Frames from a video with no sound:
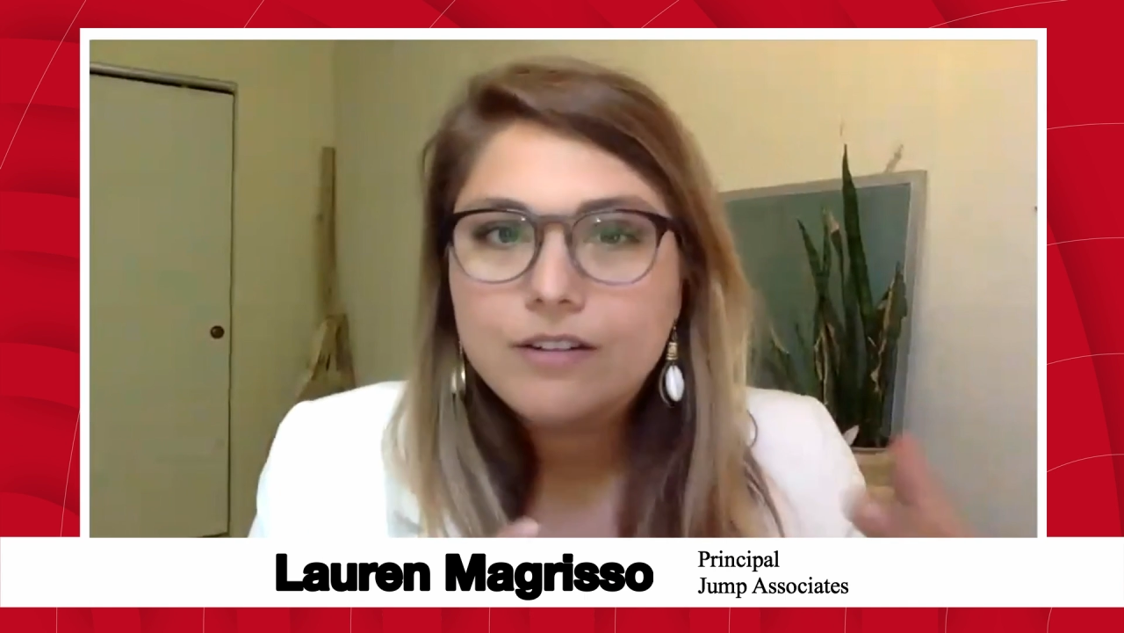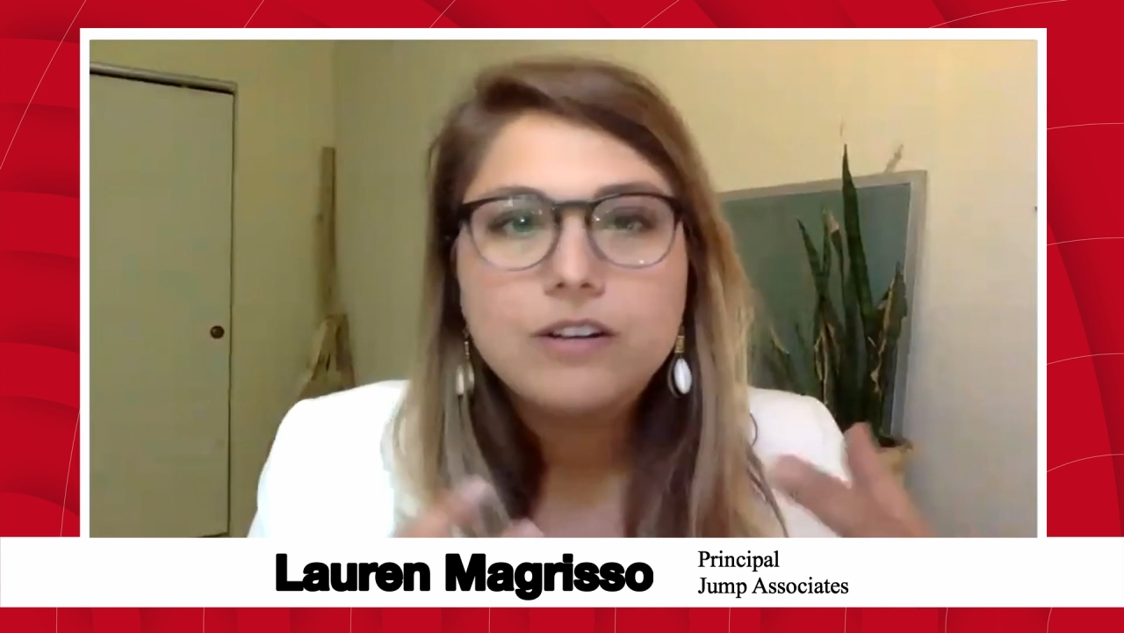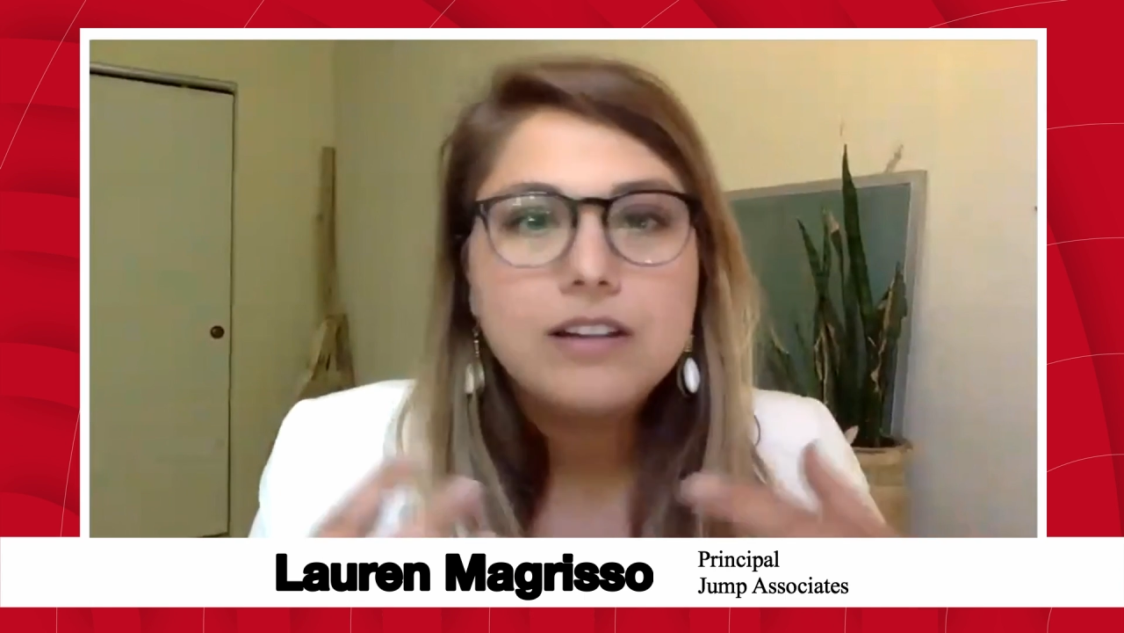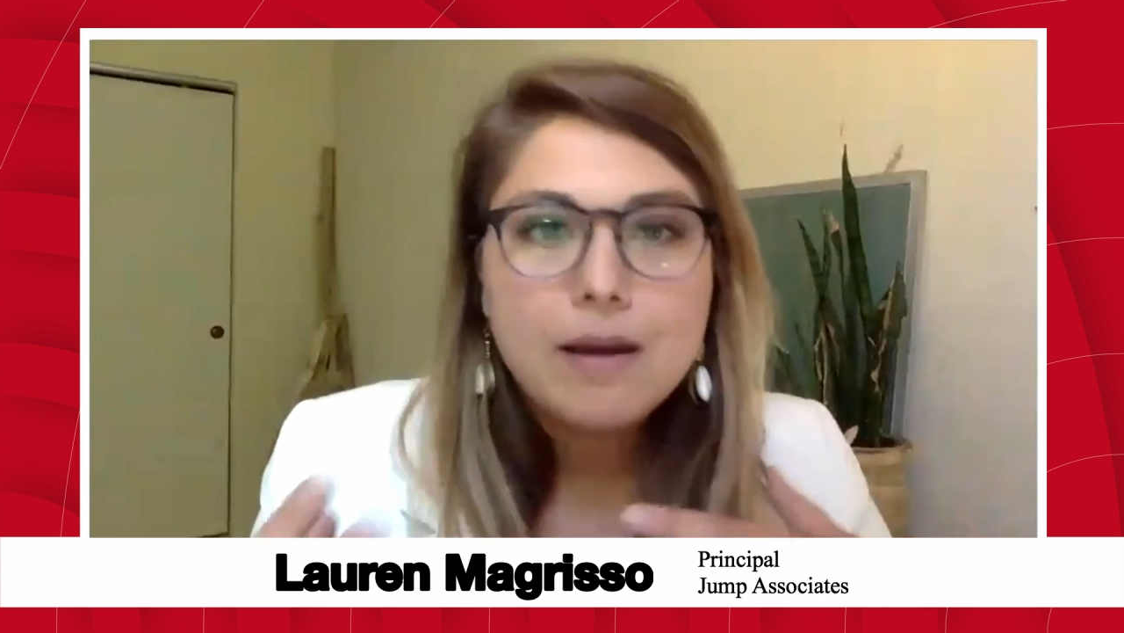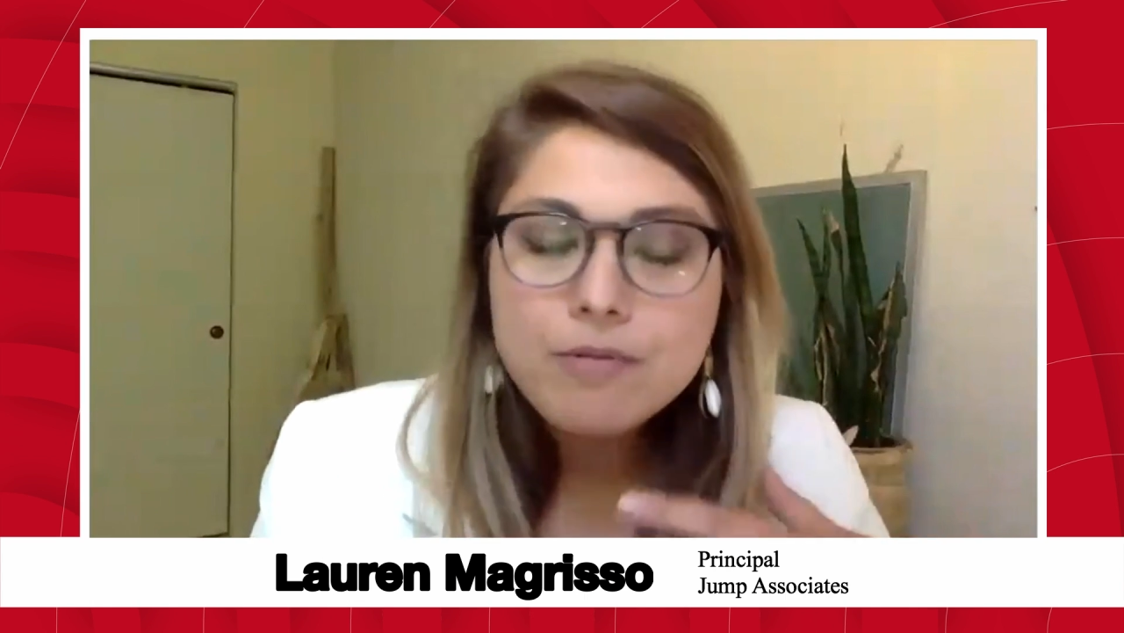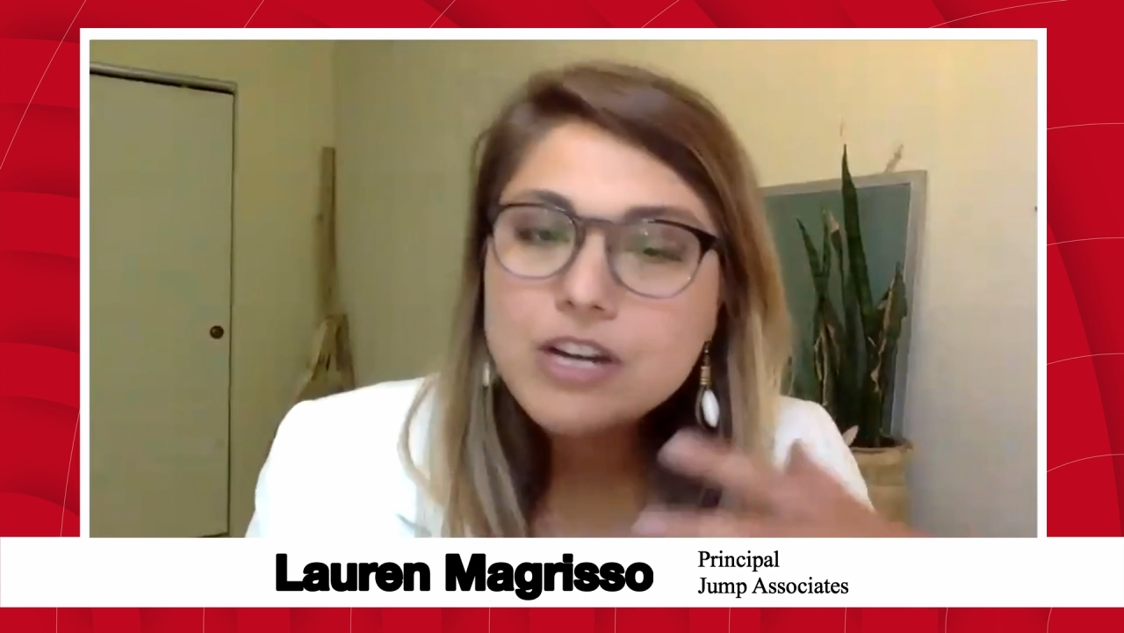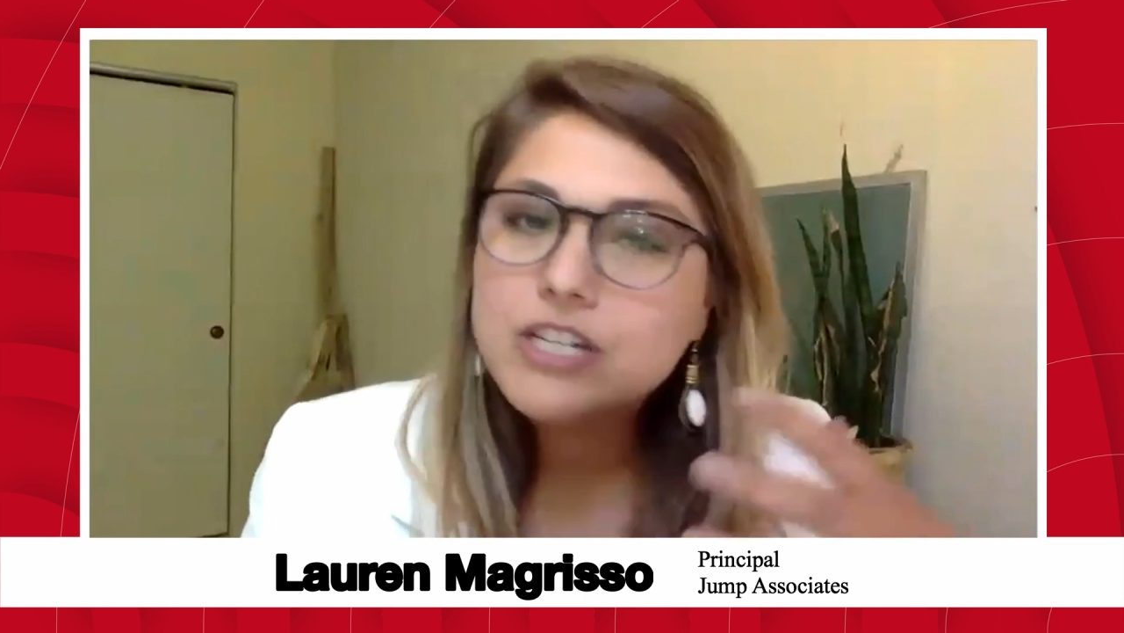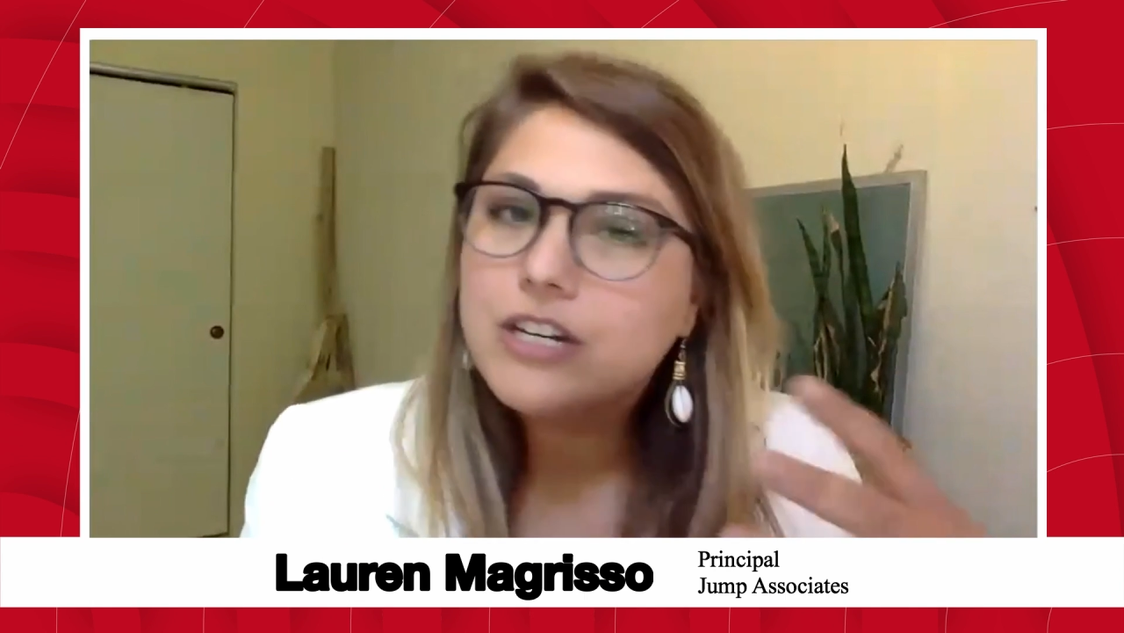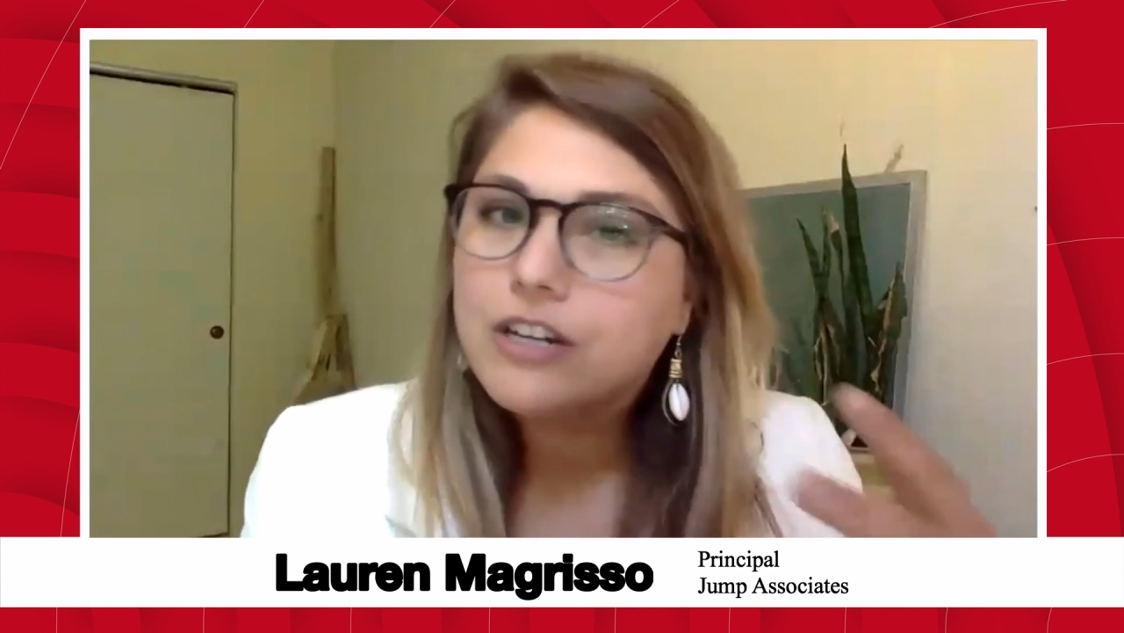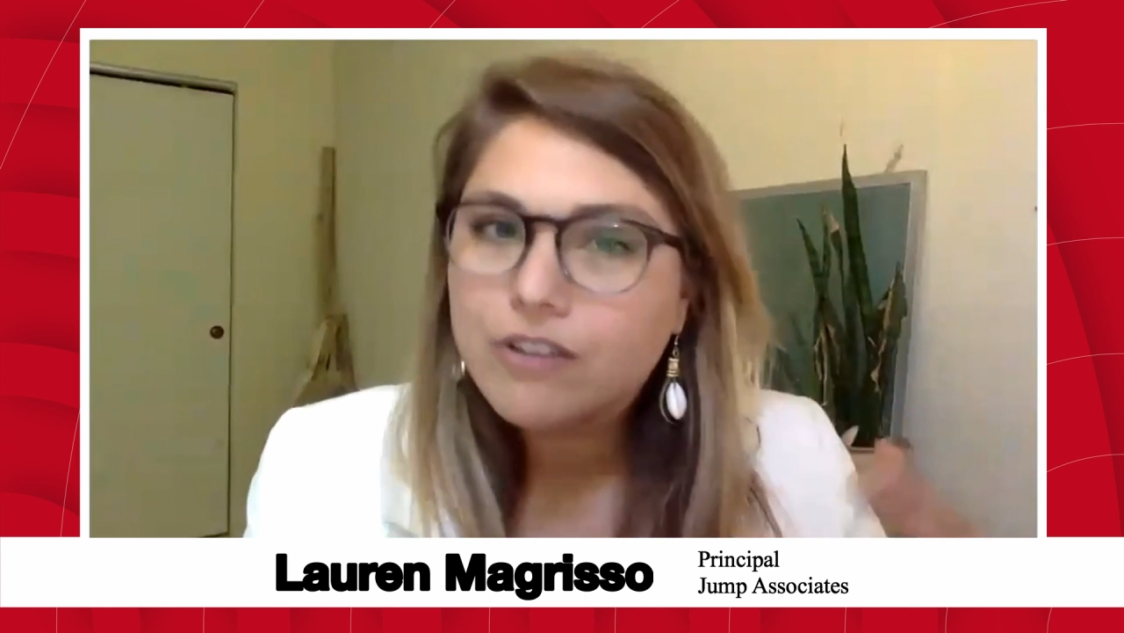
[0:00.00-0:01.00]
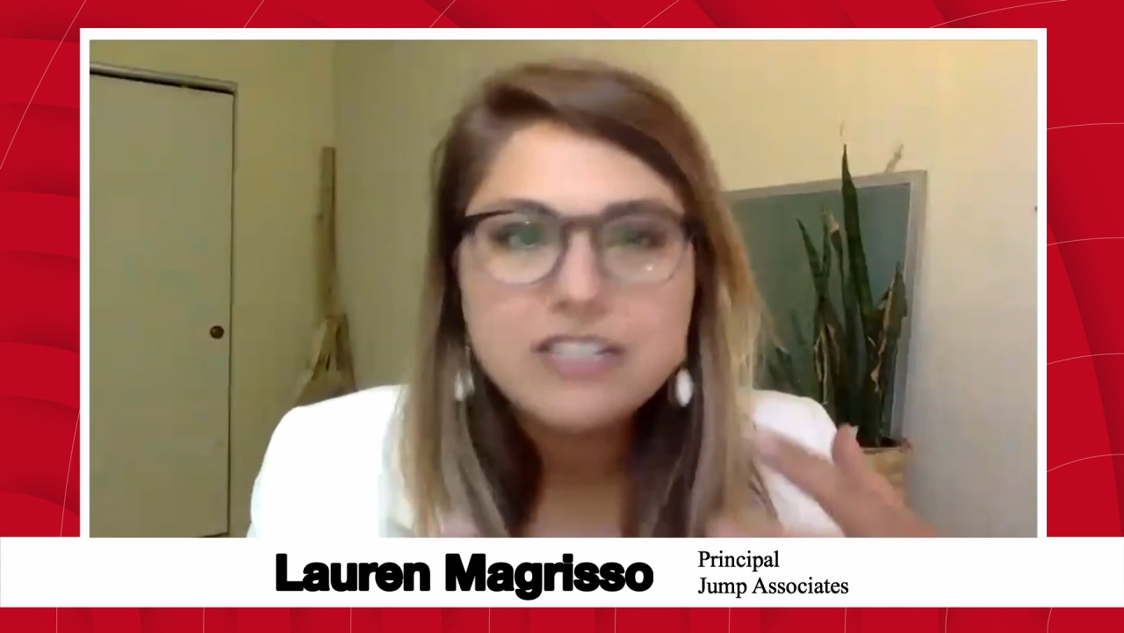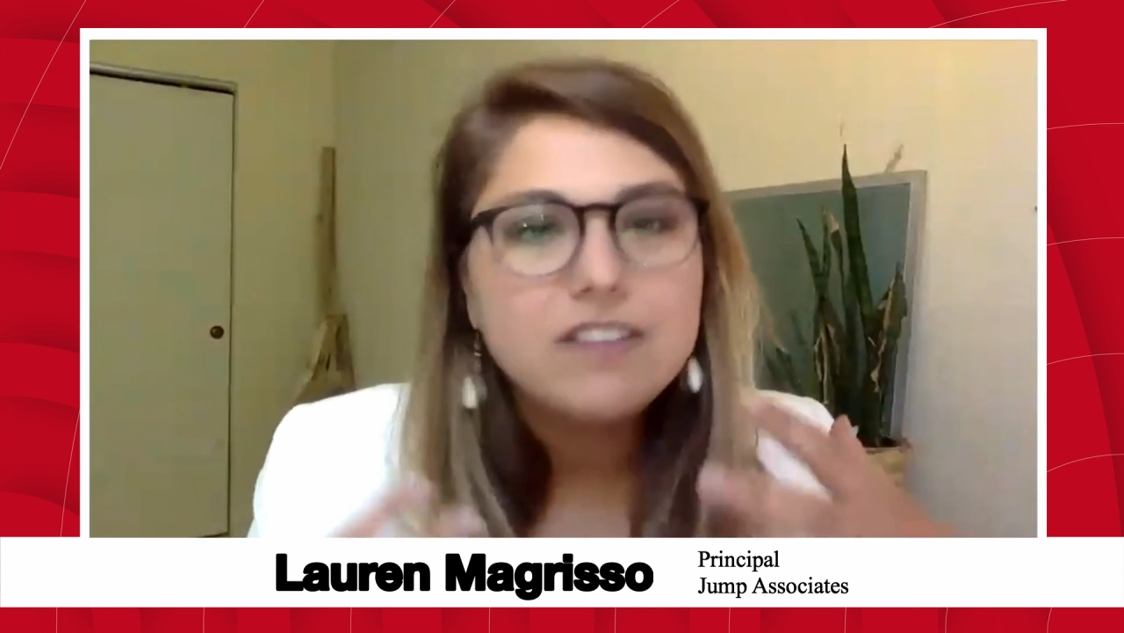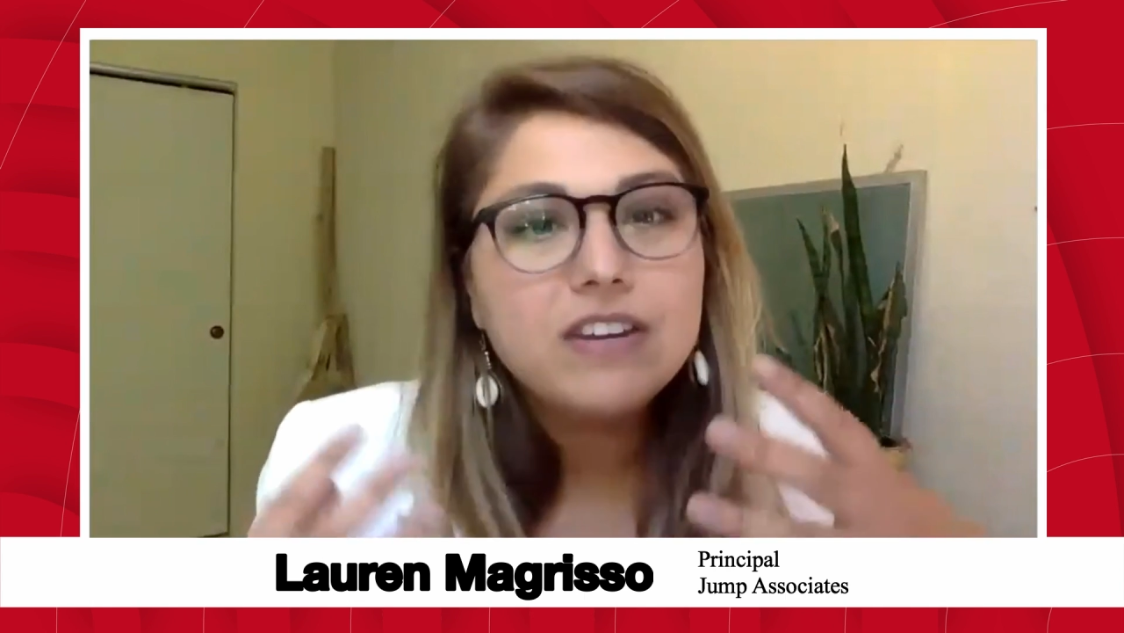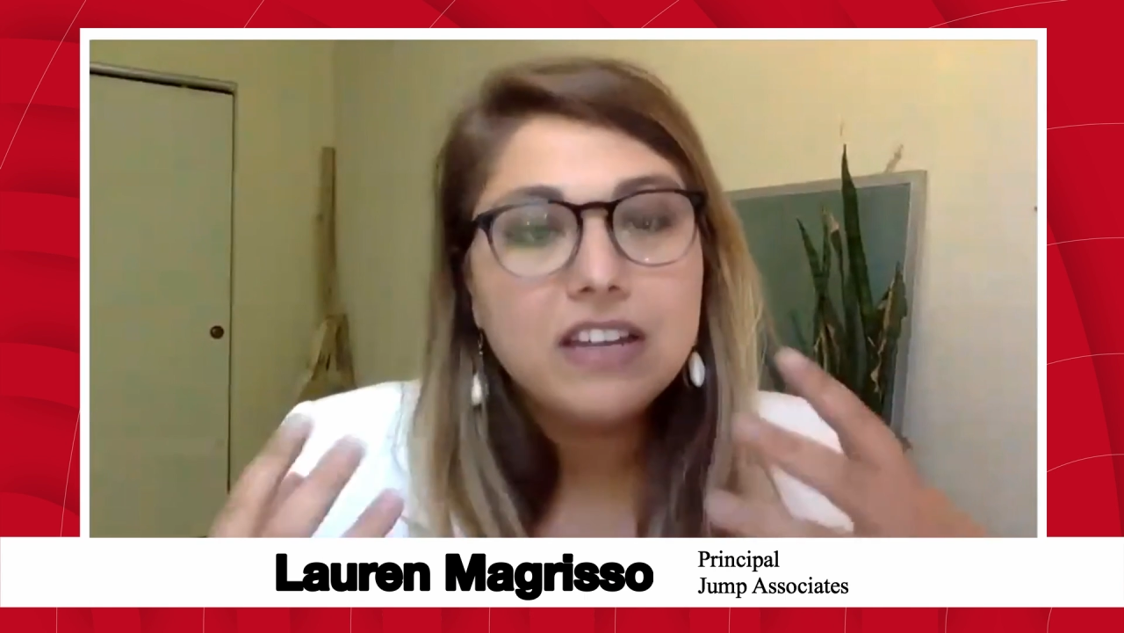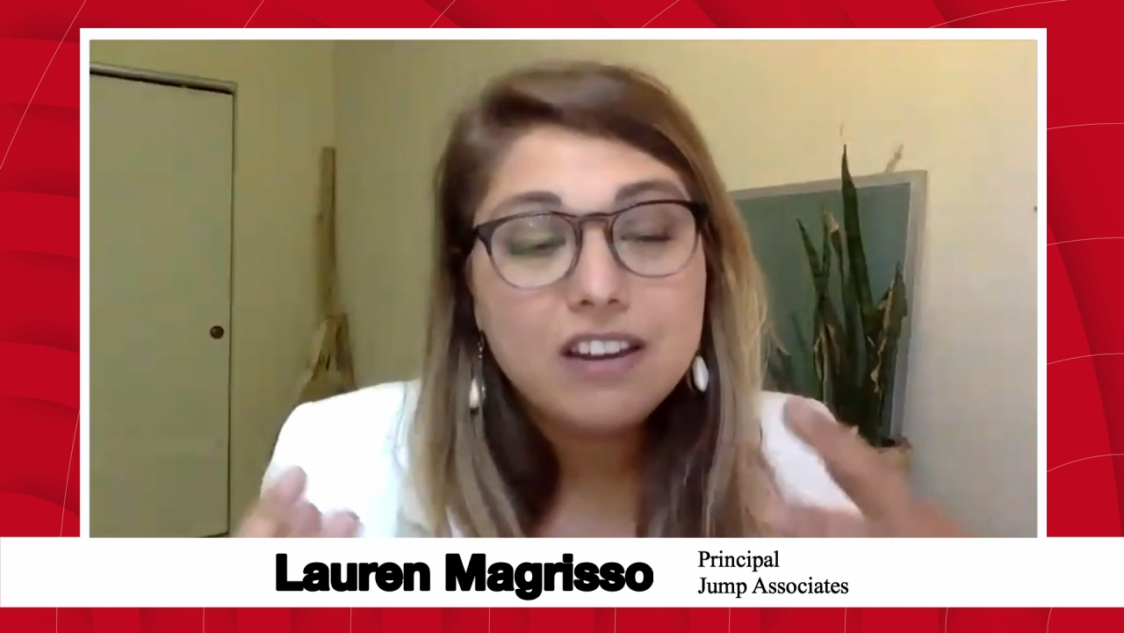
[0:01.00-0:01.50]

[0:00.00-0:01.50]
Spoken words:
collaboration and creativity,